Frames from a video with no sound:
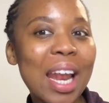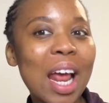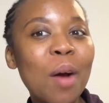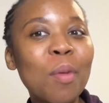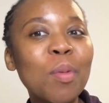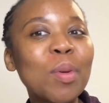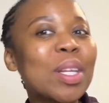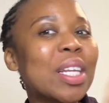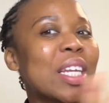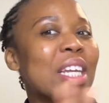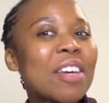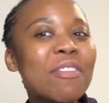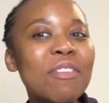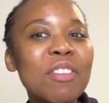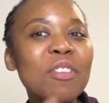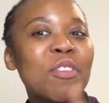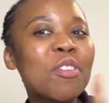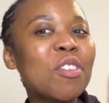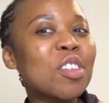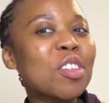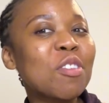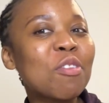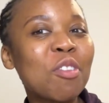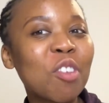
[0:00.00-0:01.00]
I will leave it
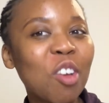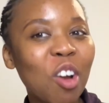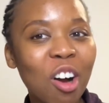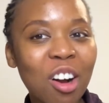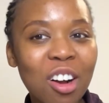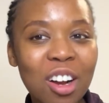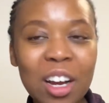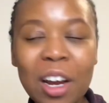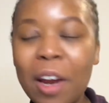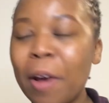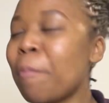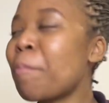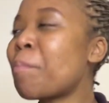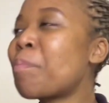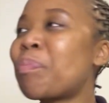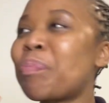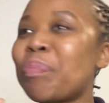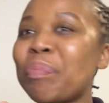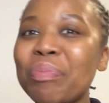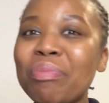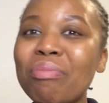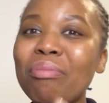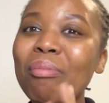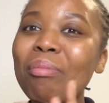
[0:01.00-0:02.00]
for the vlog,
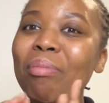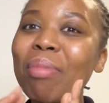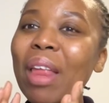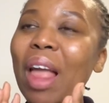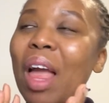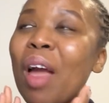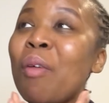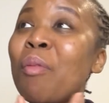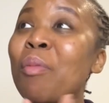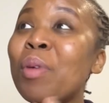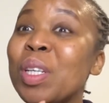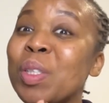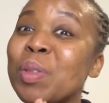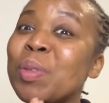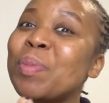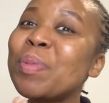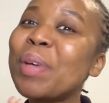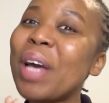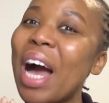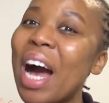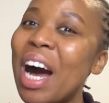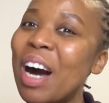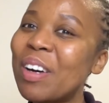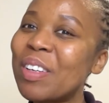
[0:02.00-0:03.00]
which will
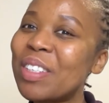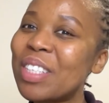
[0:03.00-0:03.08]
be out